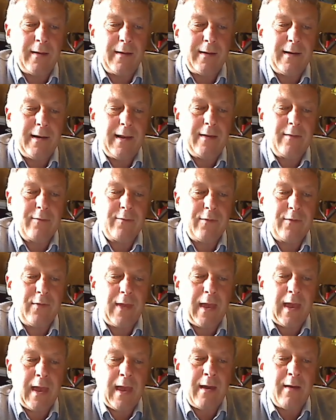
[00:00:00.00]
legs in
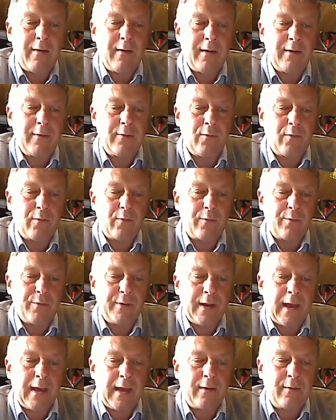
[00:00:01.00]
the air at
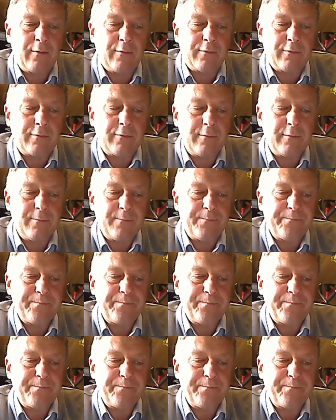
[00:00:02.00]
awkward angles.